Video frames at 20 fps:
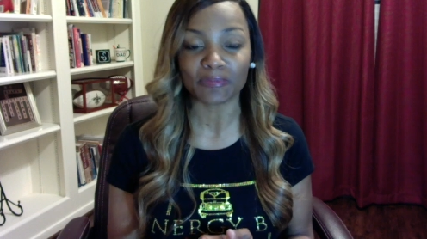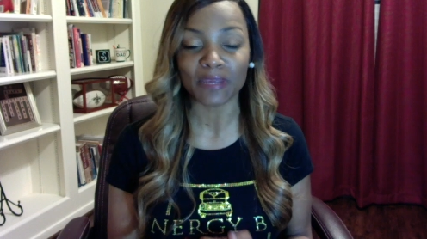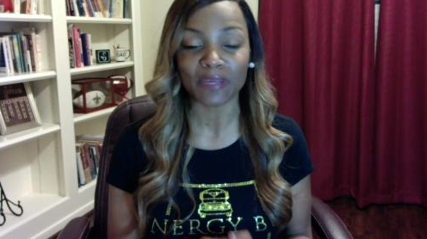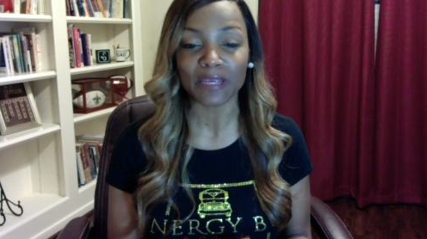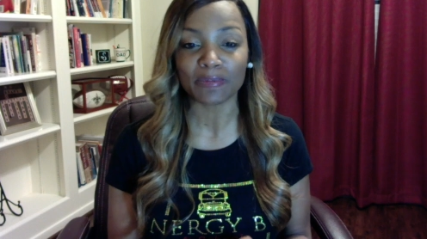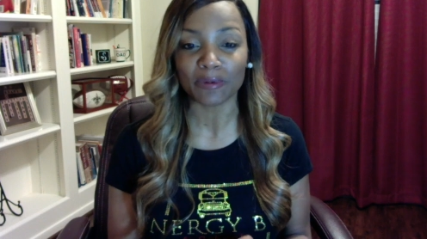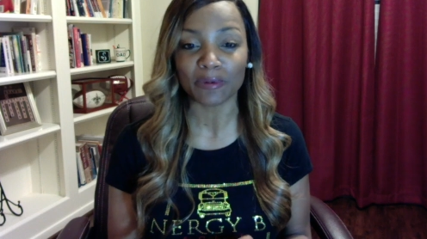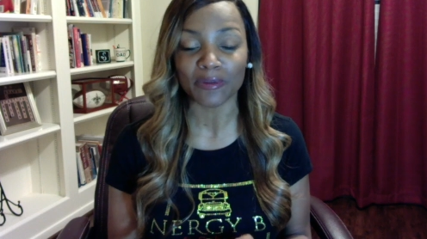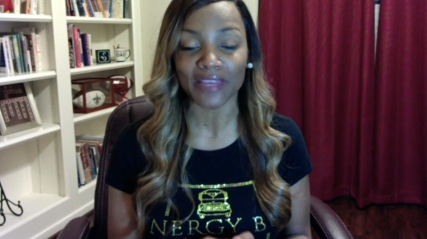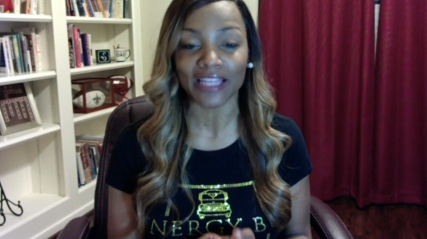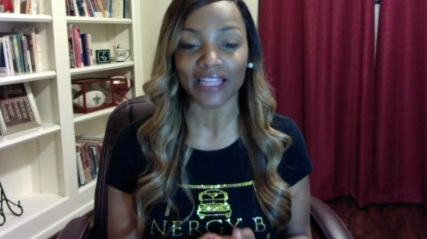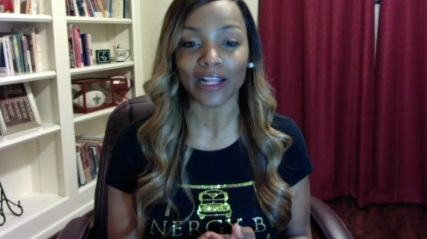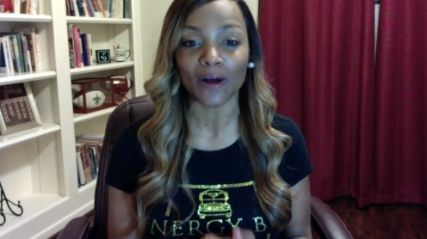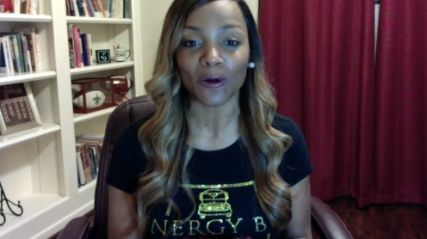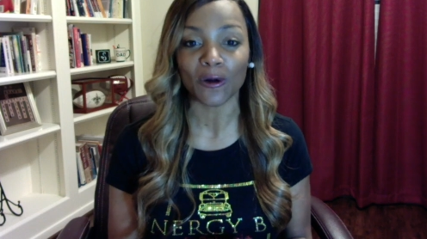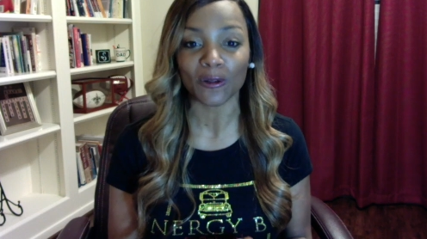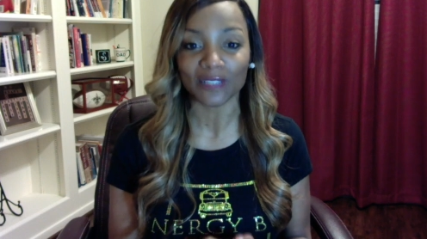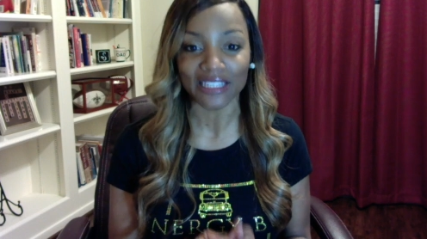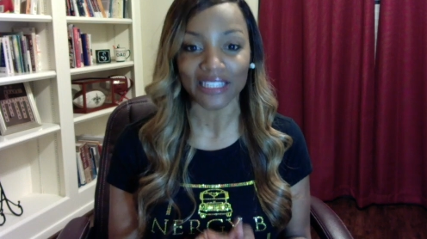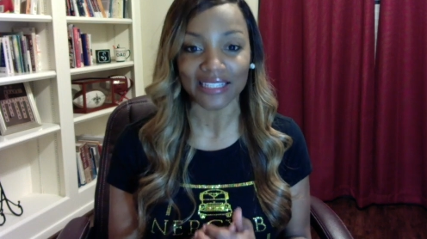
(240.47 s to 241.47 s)
people that
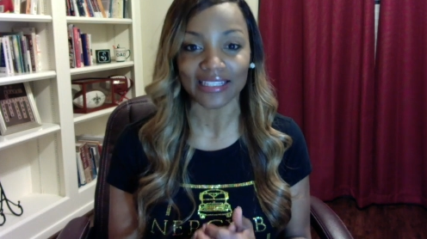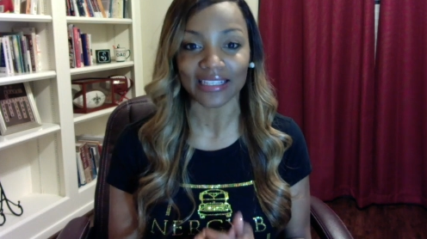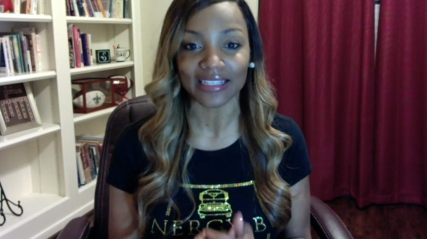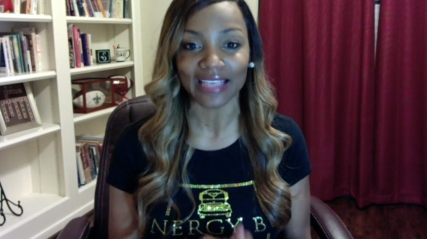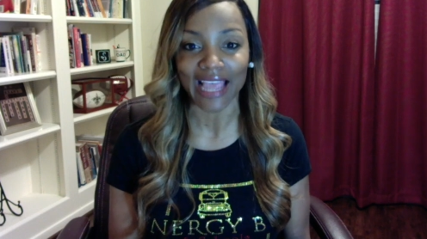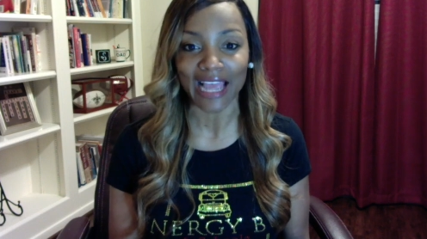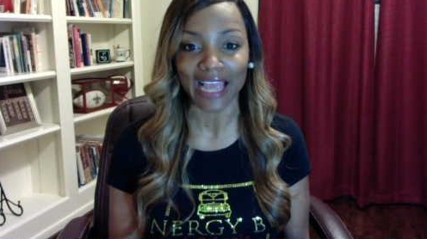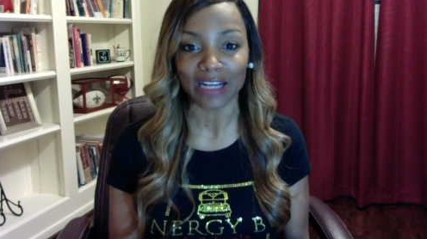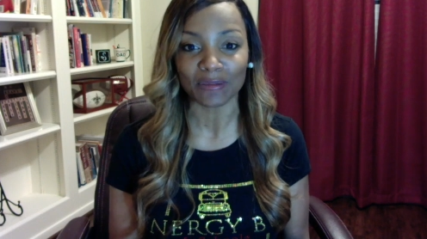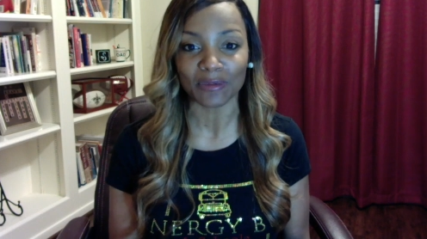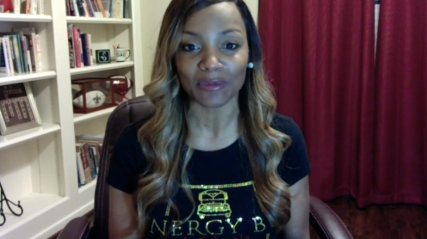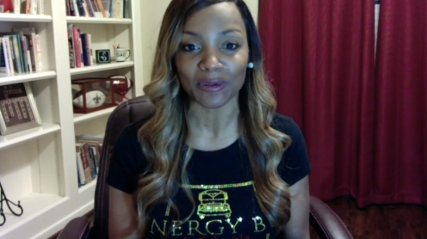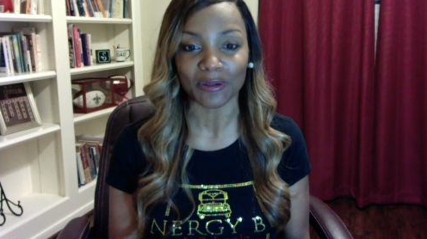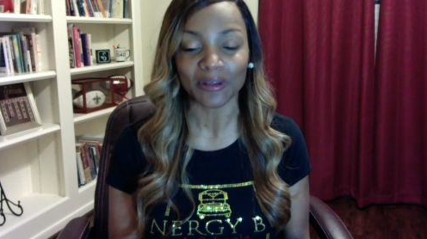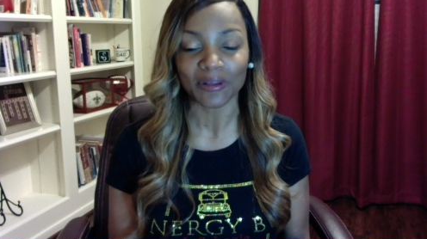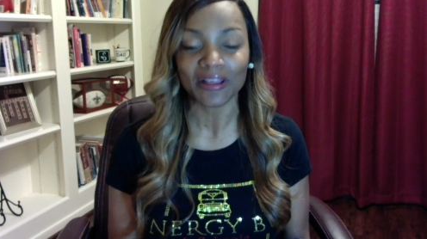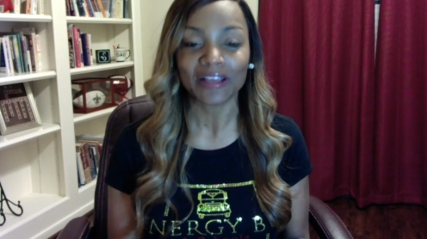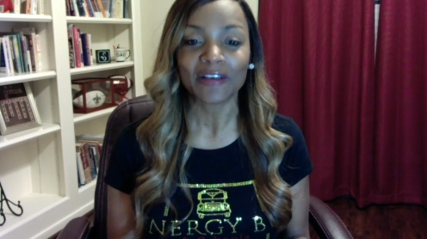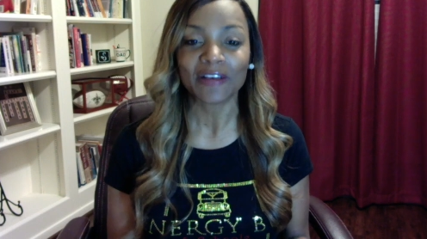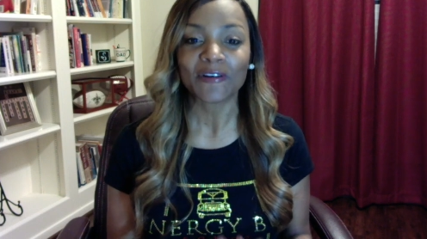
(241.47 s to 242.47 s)
hold us accountable
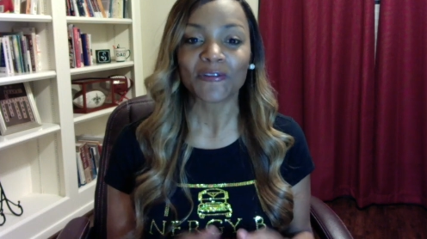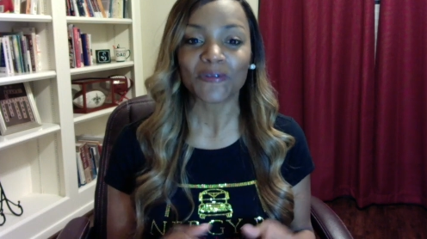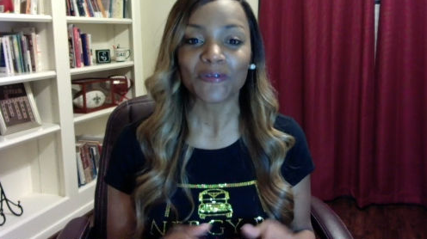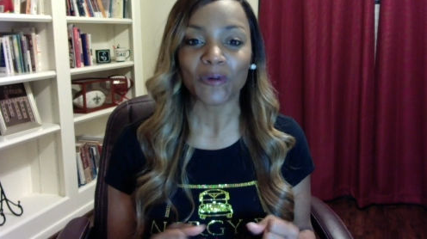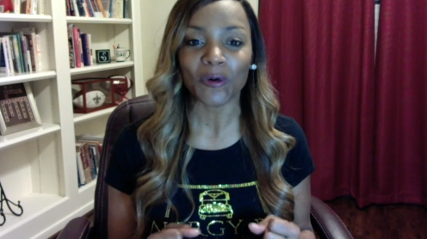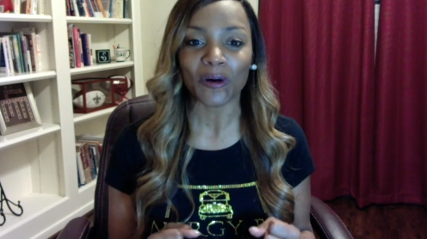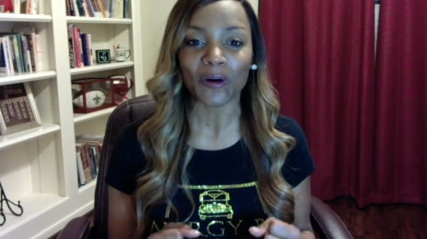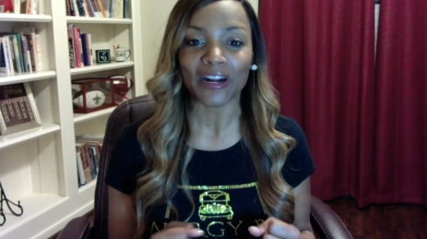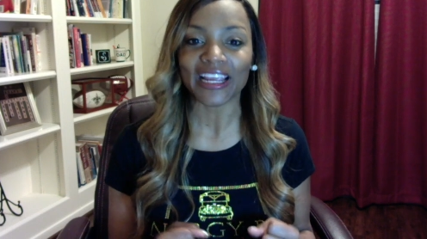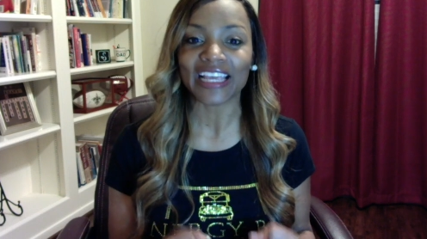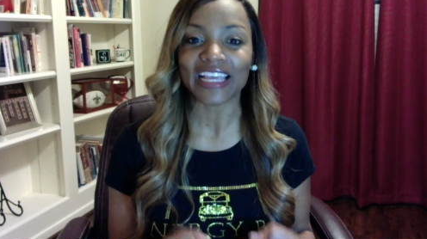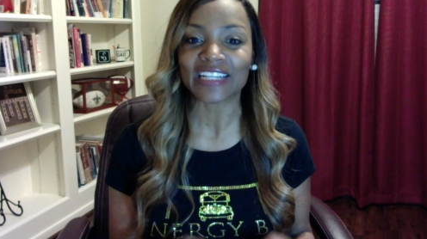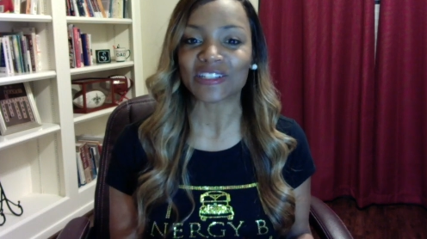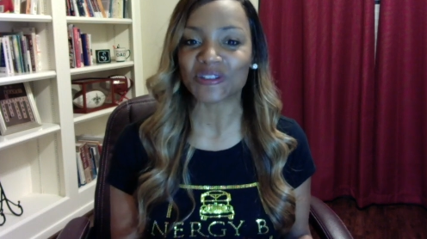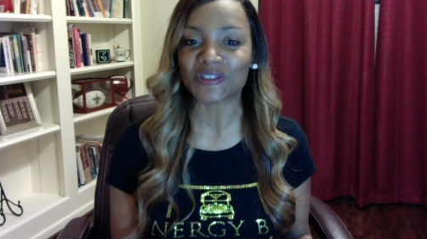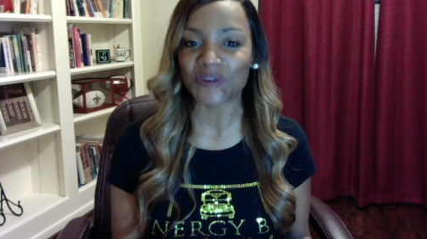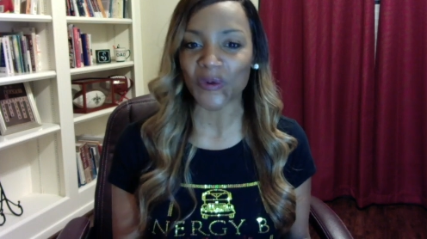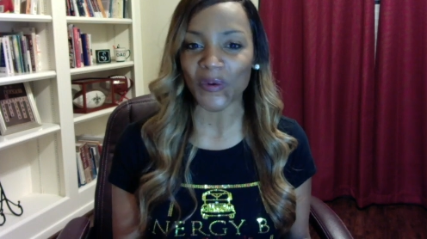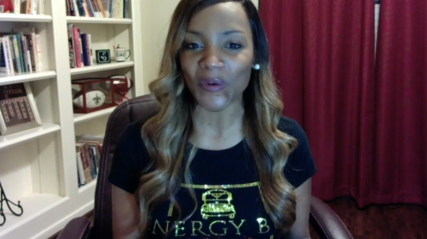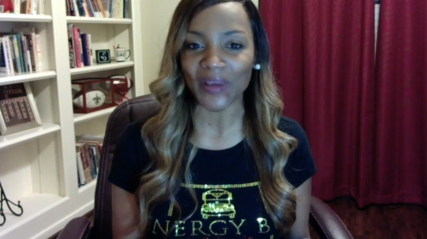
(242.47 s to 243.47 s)
for
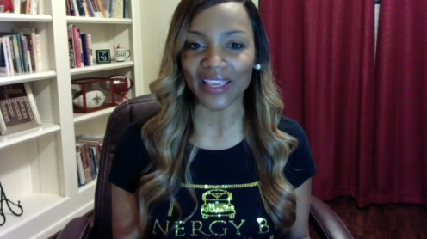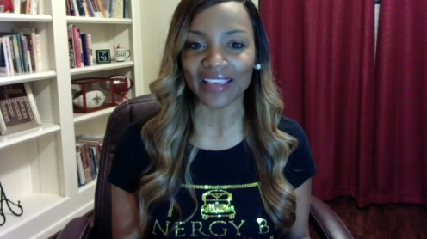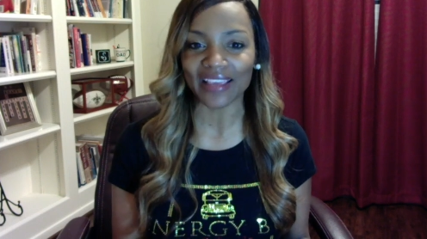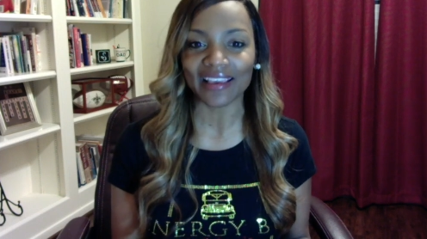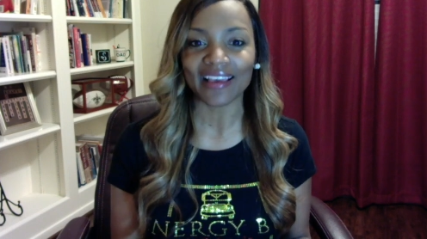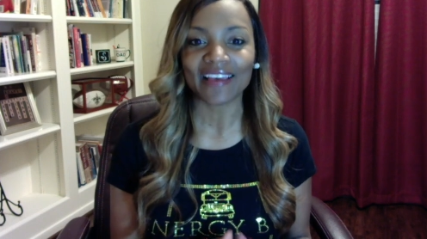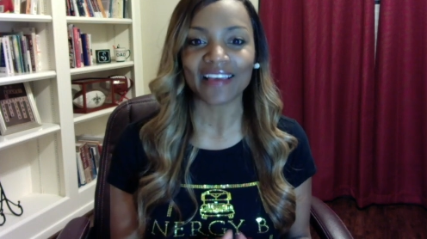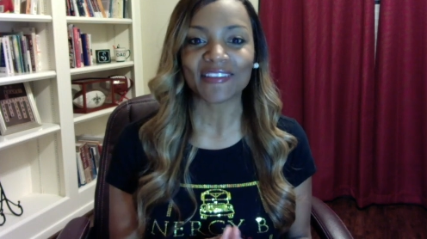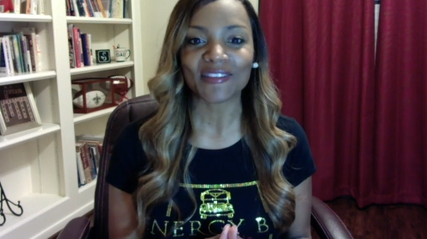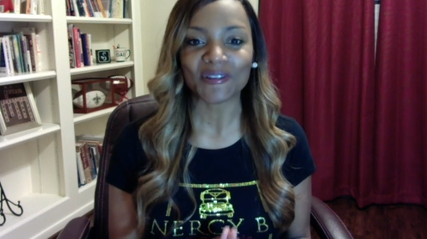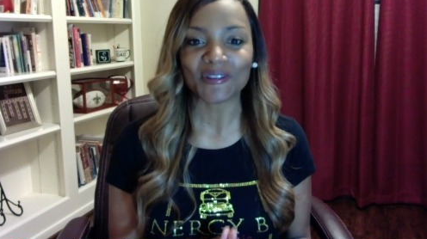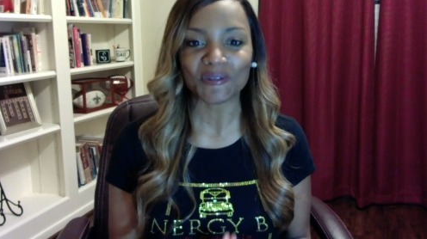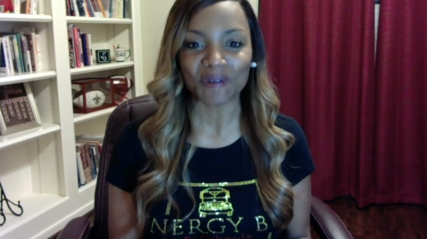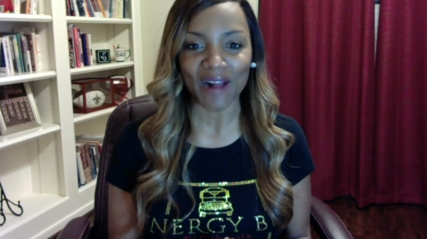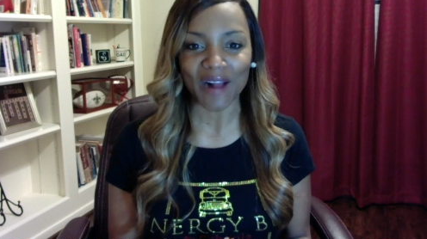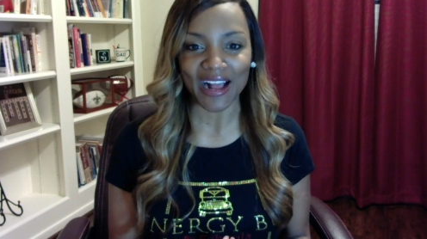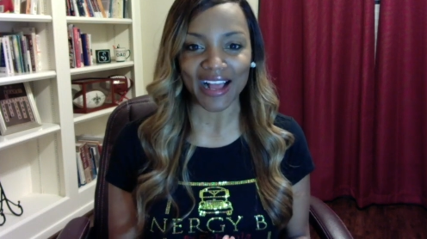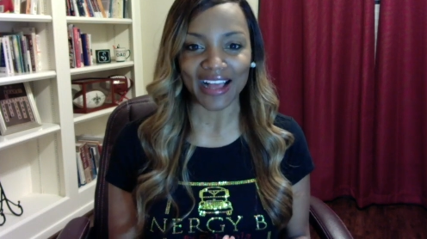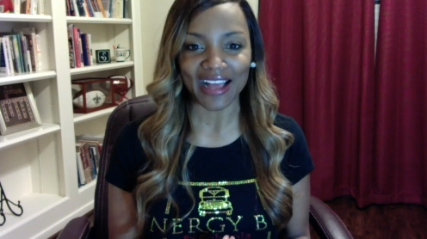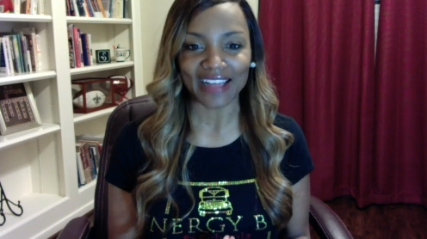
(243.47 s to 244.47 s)
enjoying the
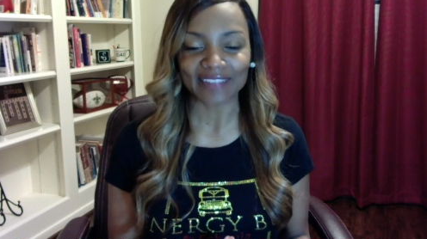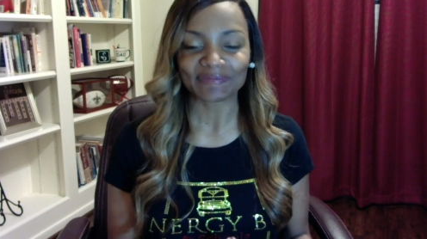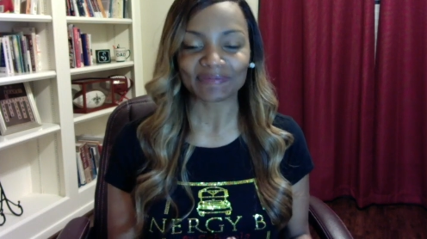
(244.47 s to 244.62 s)
ride.